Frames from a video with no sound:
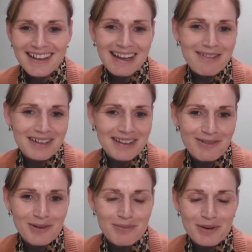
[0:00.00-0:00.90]
I think that
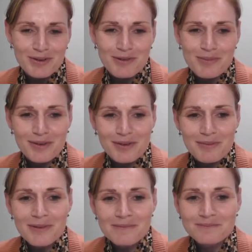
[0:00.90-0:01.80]
will be also
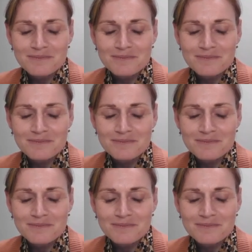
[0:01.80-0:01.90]
possible.